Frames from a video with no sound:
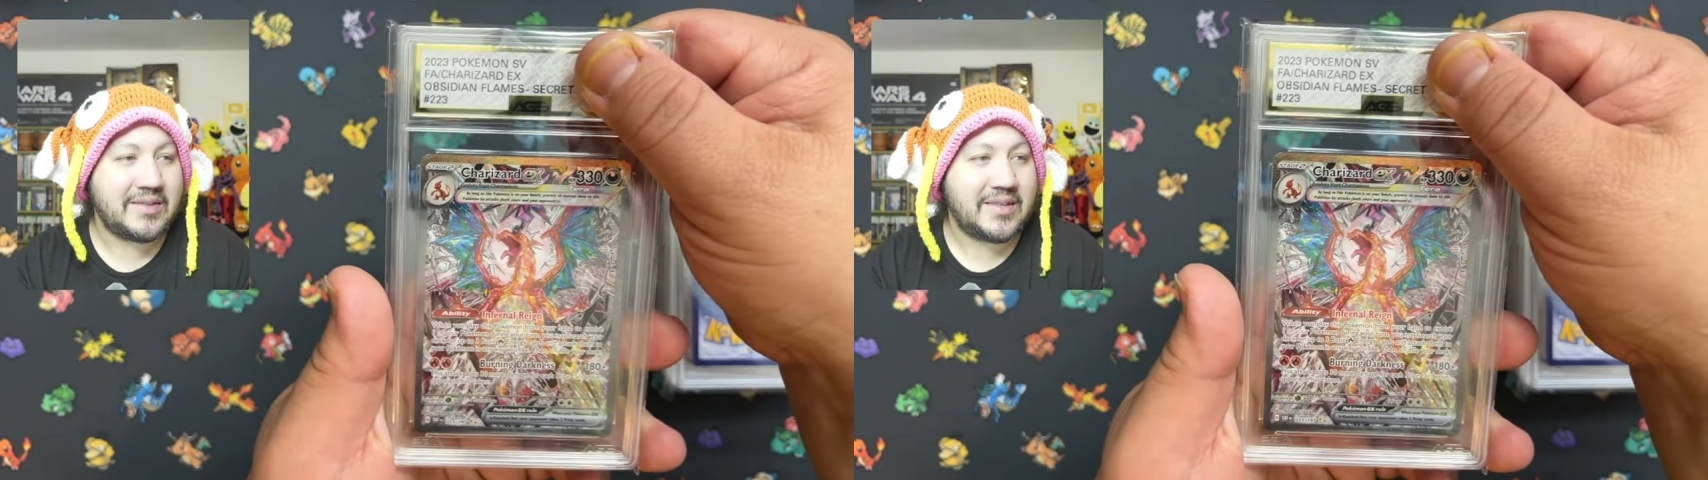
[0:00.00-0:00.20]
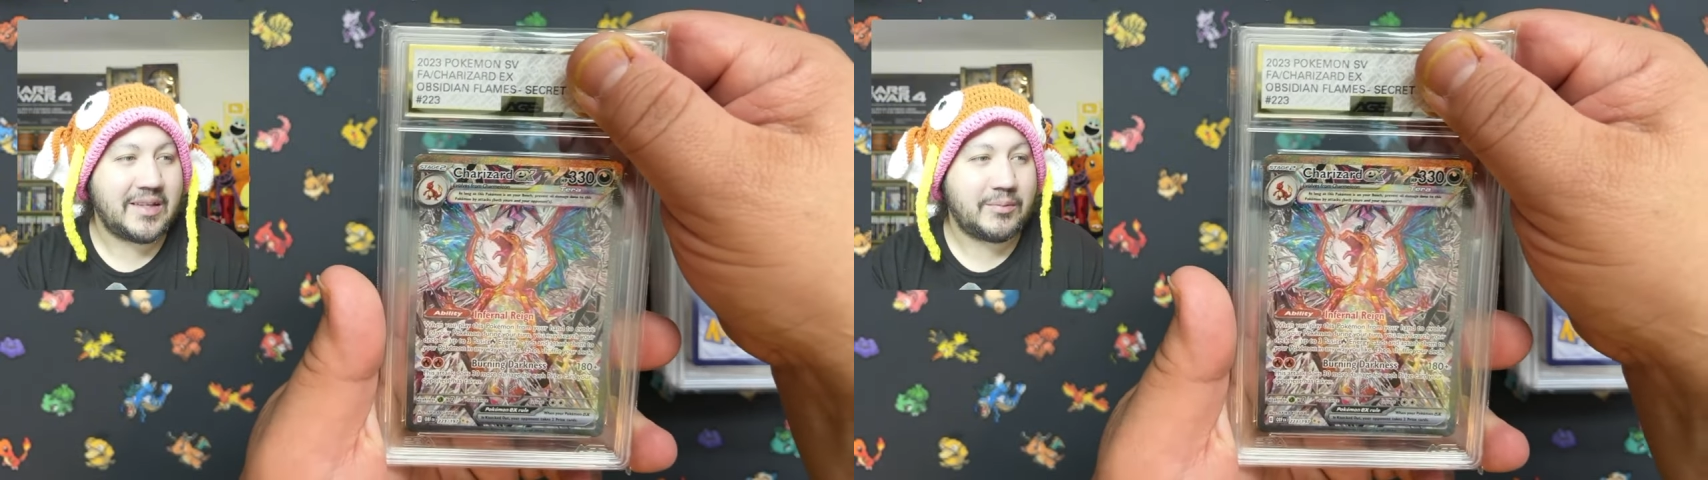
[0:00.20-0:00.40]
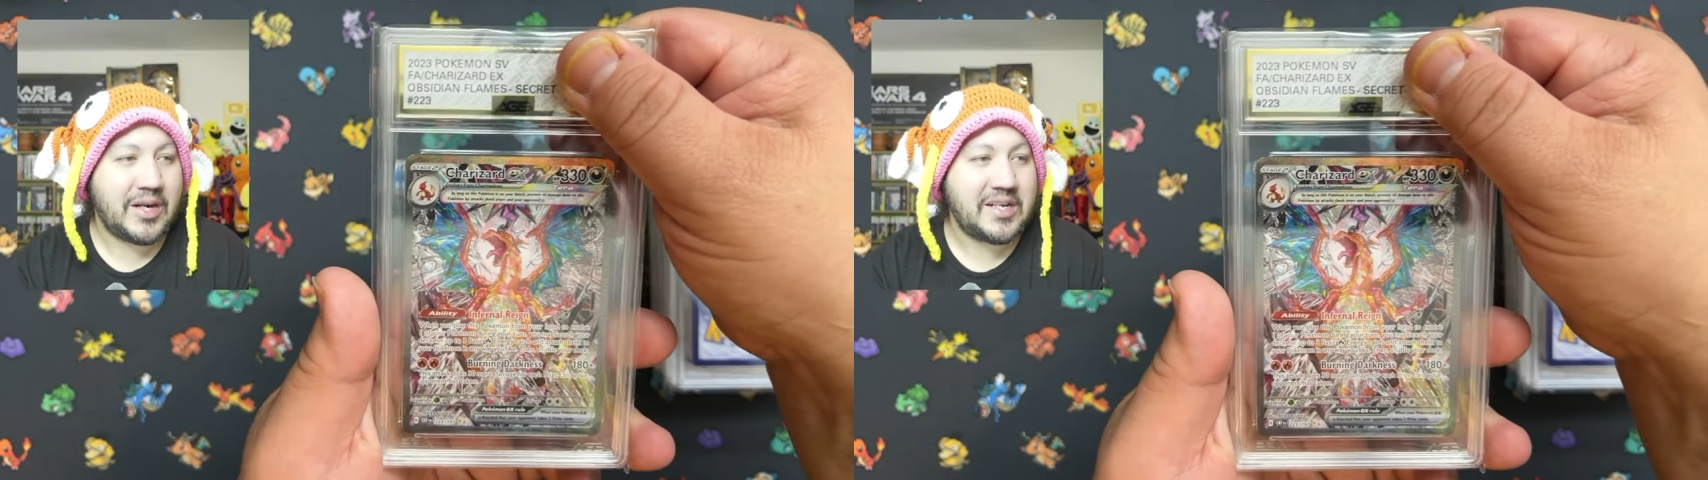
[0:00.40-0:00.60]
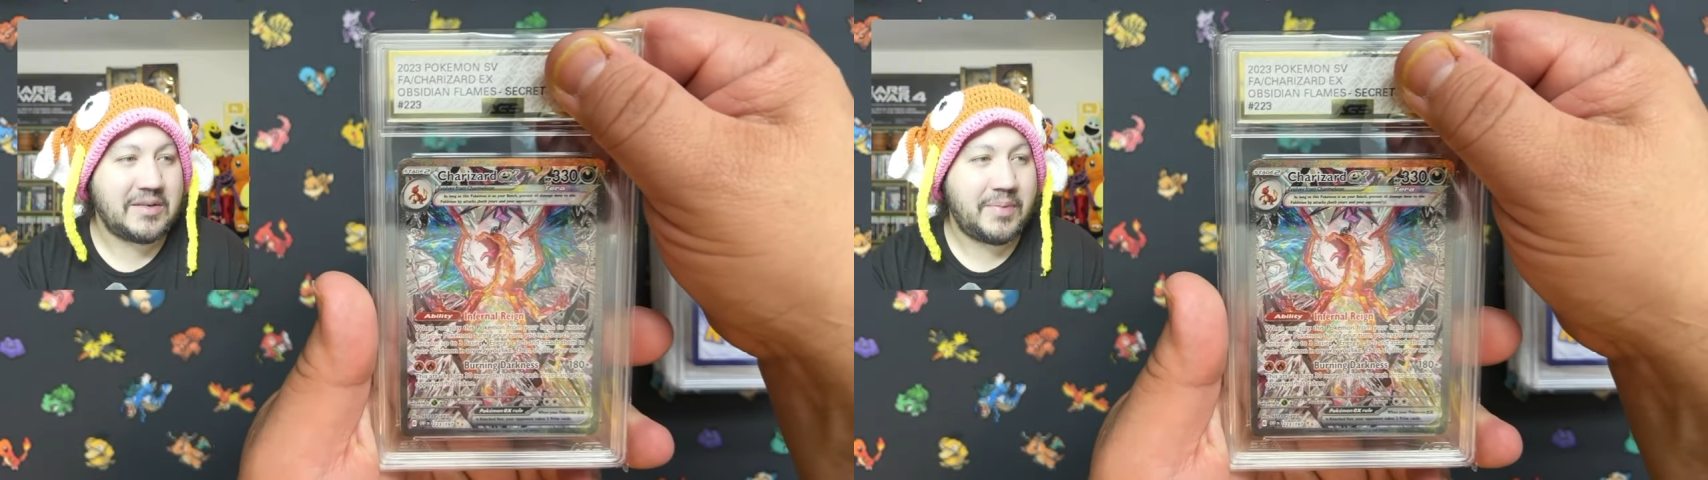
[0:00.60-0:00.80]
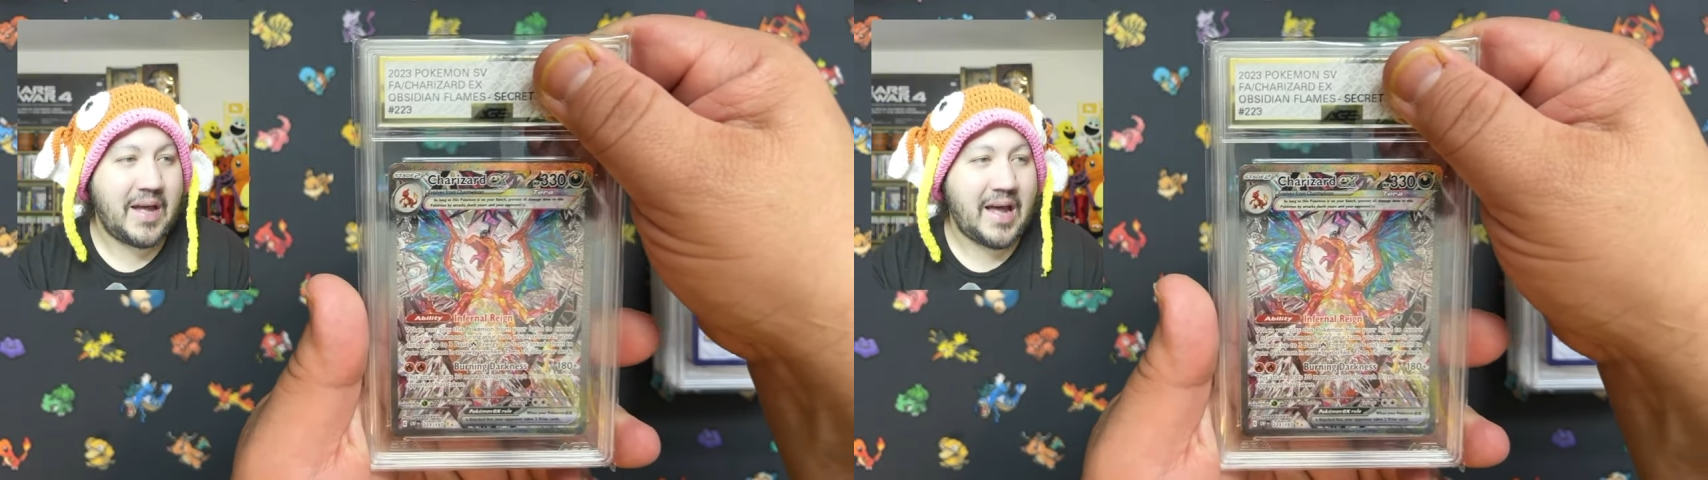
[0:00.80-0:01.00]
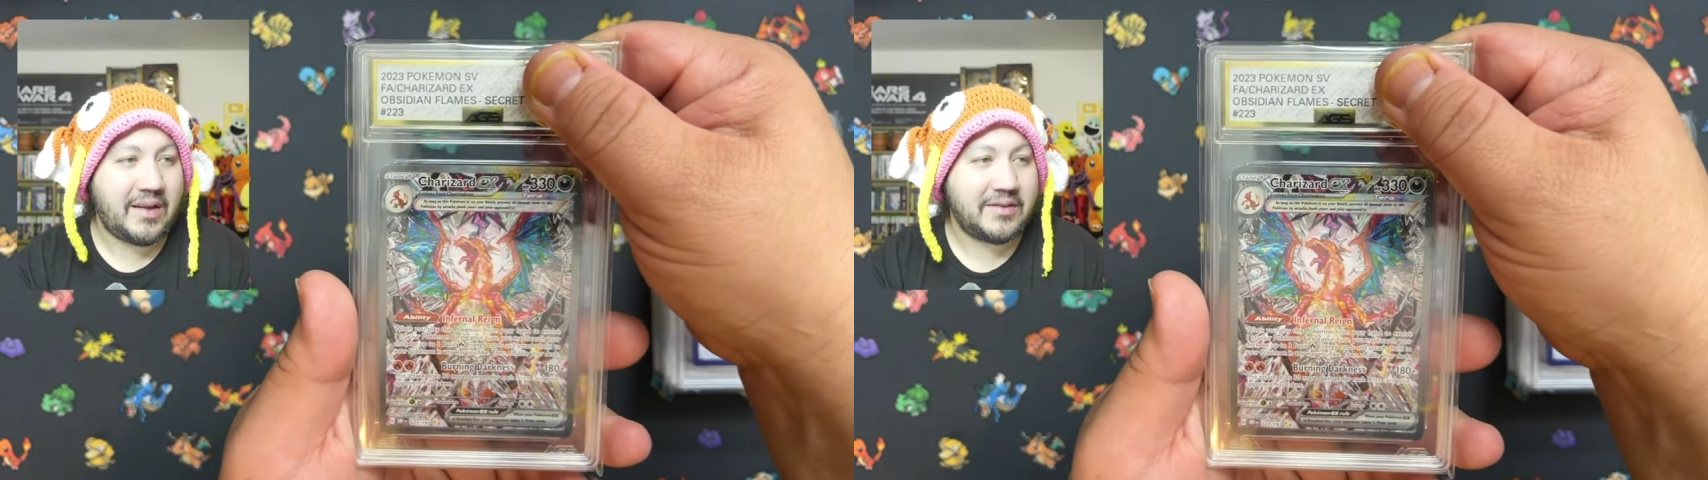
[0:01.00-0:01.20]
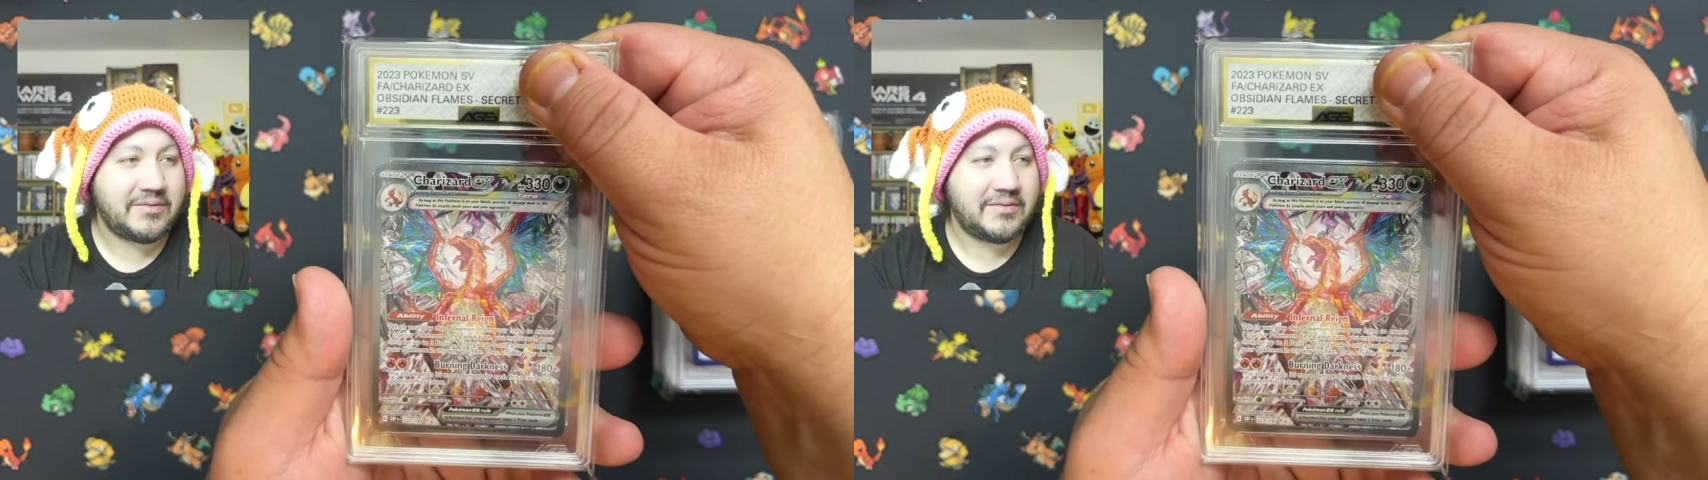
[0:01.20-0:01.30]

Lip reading: celebration pack